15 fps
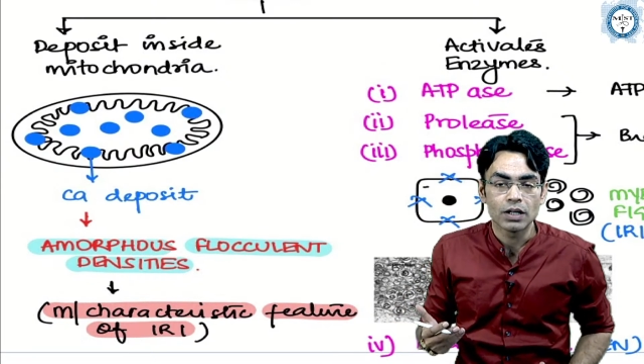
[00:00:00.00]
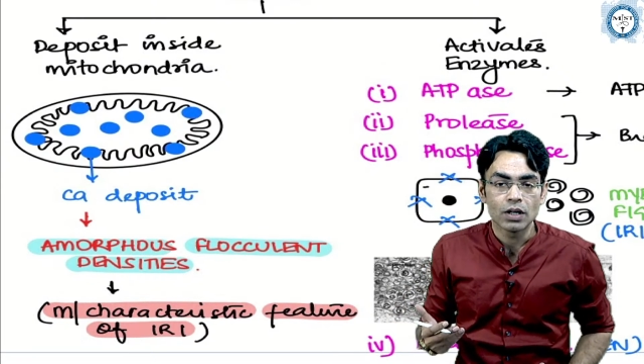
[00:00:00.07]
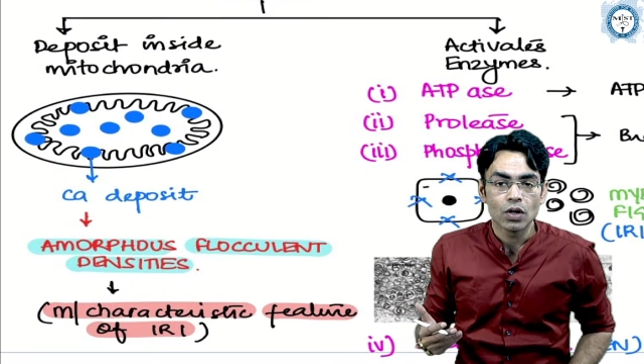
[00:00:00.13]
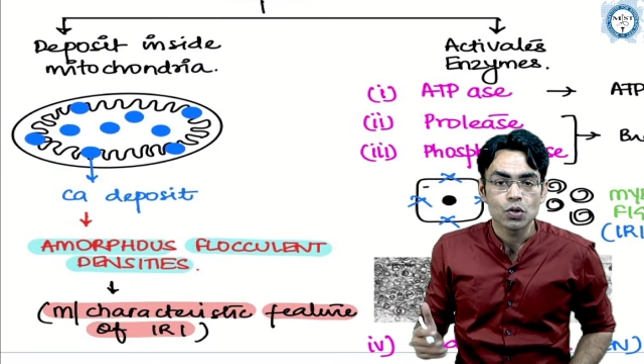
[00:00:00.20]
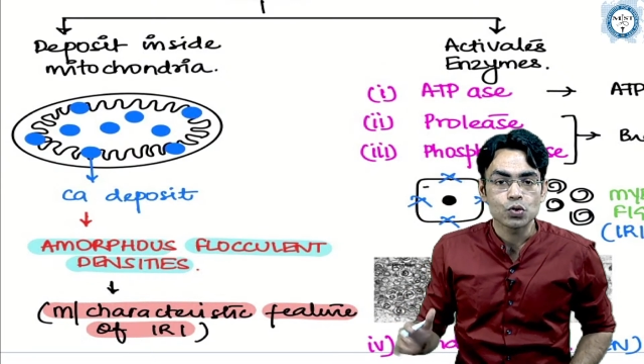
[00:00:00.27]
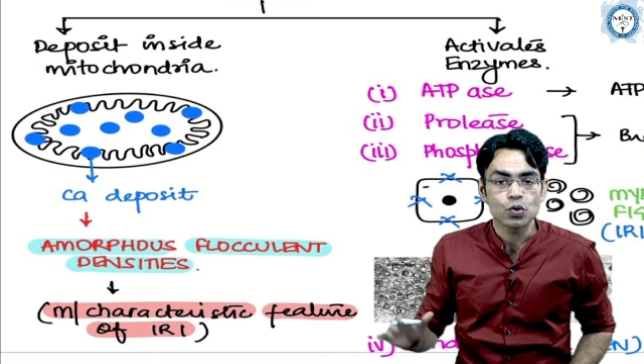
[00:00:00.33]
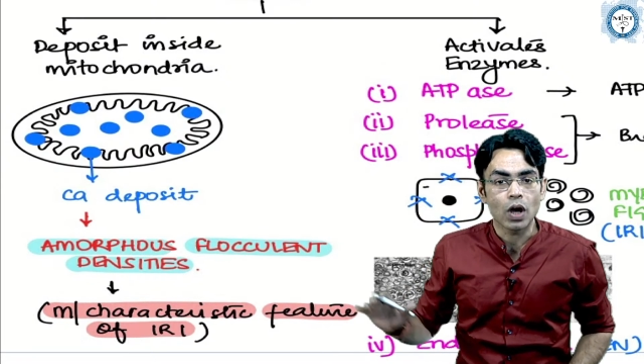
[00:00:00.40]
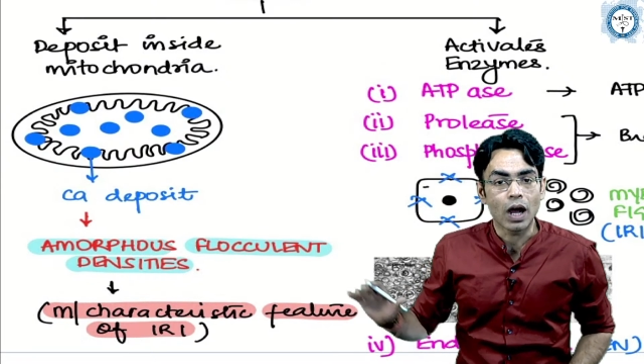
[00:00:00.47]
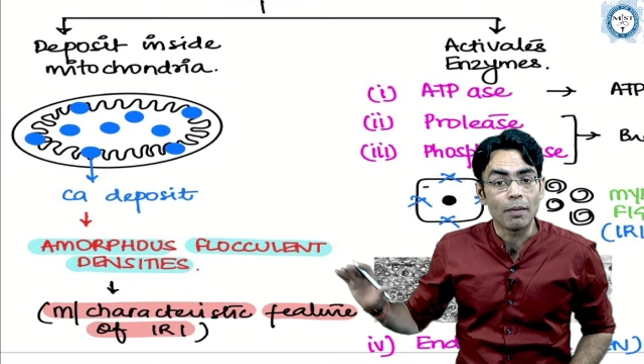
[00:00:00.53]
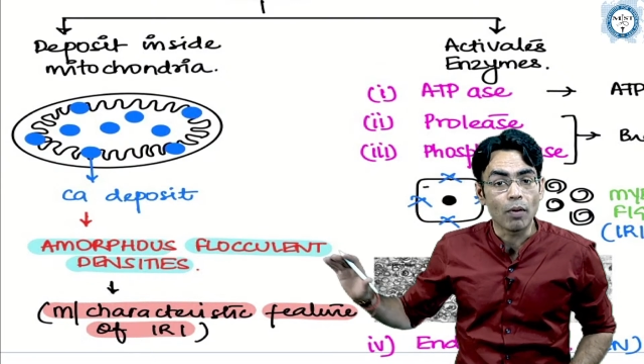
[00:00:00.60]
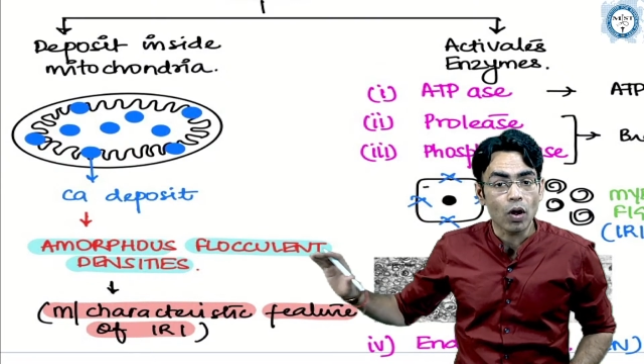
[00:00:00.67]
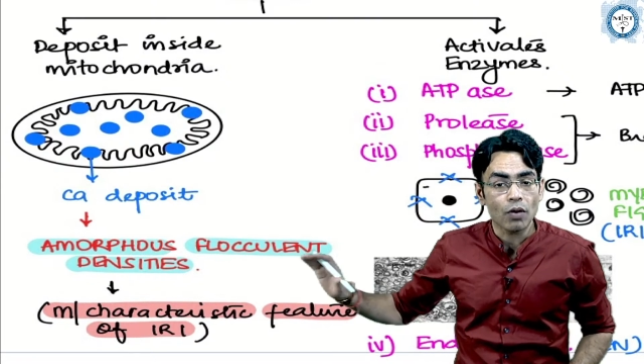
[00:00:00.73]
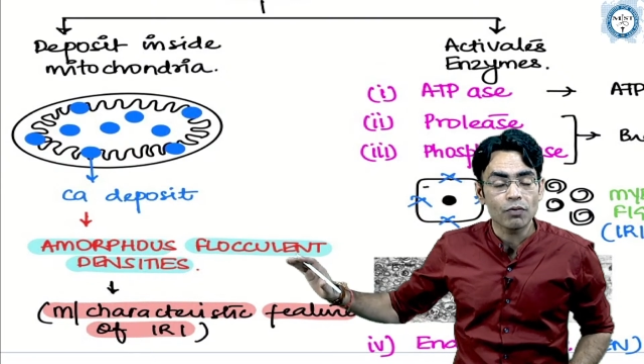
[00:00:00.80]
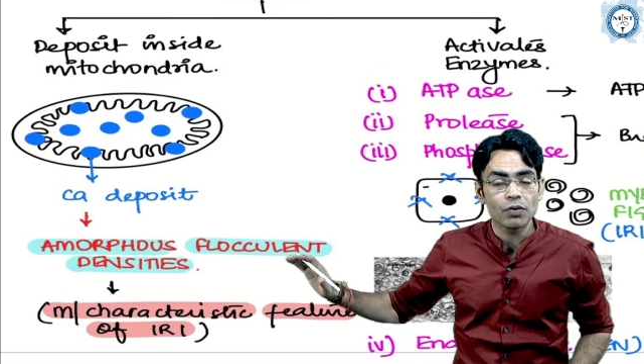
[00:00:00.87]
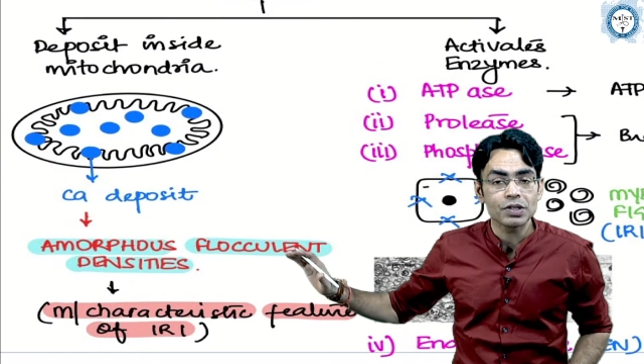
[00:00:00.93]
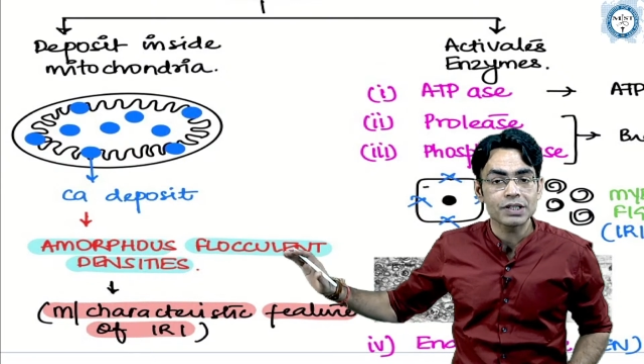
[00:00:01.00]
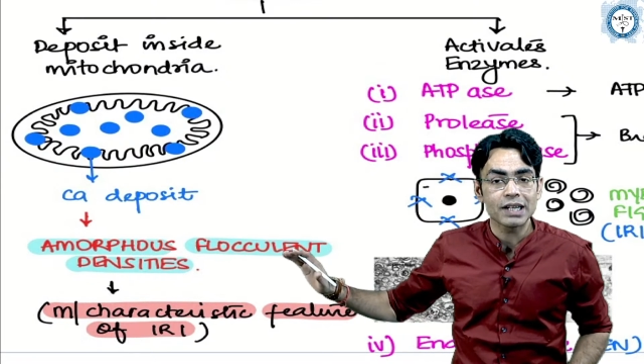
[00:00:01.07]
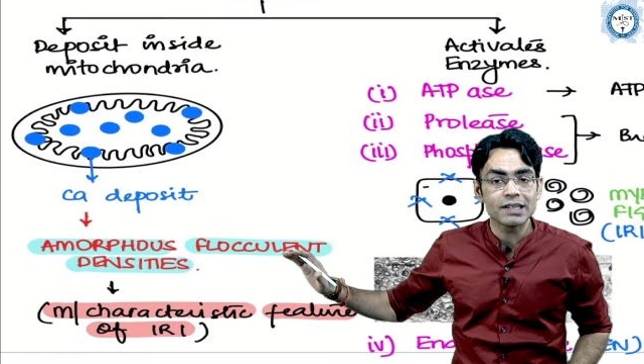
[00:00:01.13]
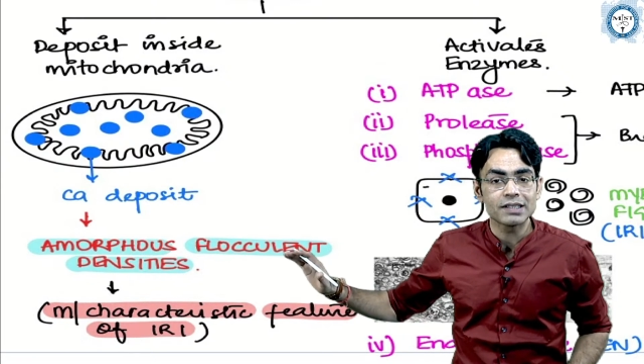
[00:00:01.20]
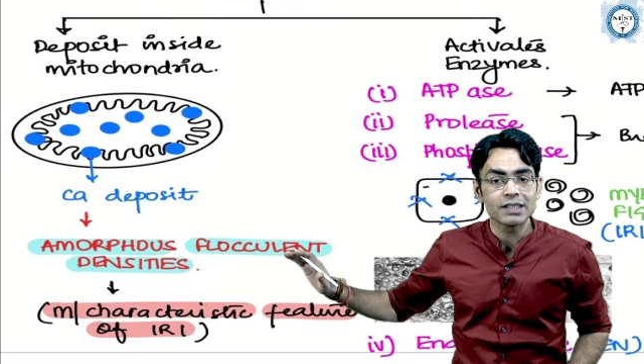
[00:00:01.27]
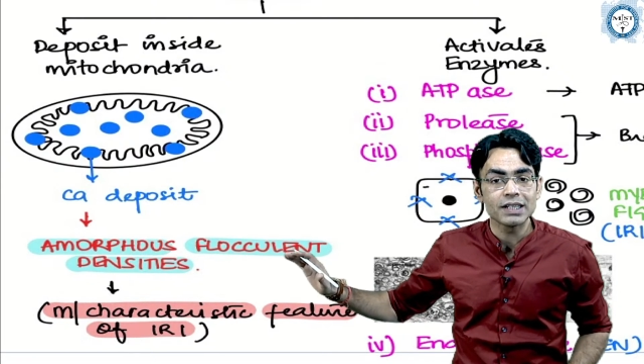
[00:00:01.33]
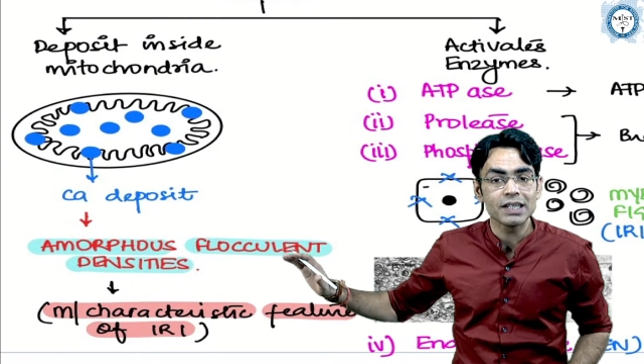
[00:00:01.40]
So amorphous
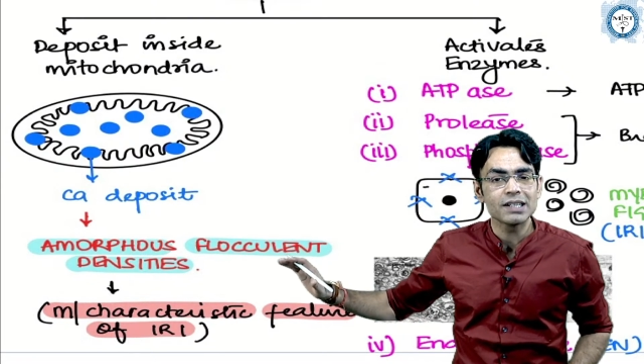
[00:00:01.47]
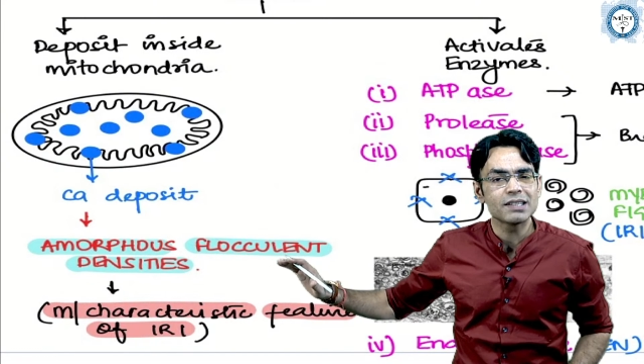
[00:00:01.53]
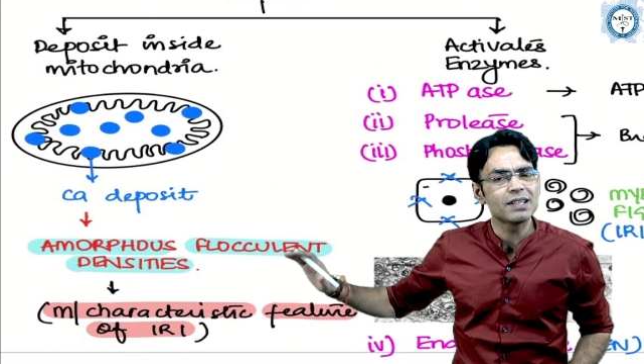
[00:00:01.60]
densities,